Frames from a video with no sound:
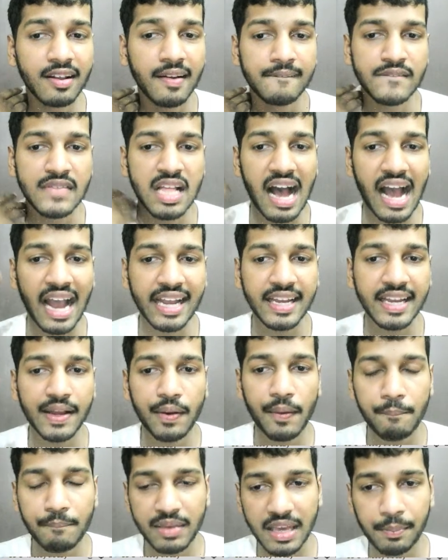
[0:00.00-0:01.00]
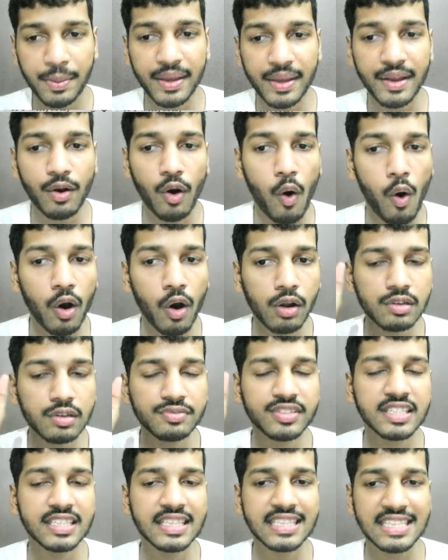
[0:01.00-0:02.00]
I am keeping all of
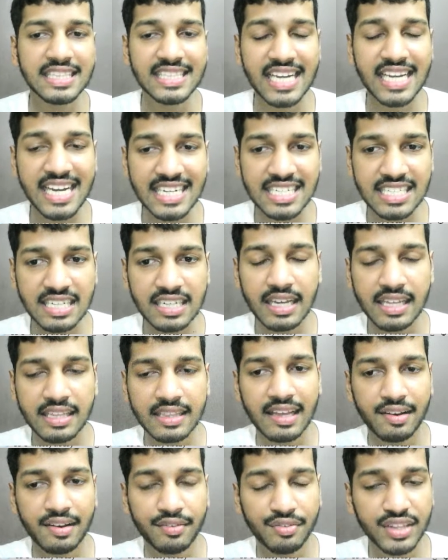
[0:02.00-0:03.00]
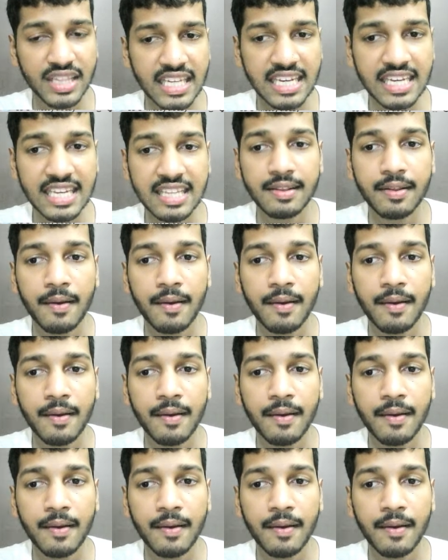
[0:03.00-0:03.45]
the data and everything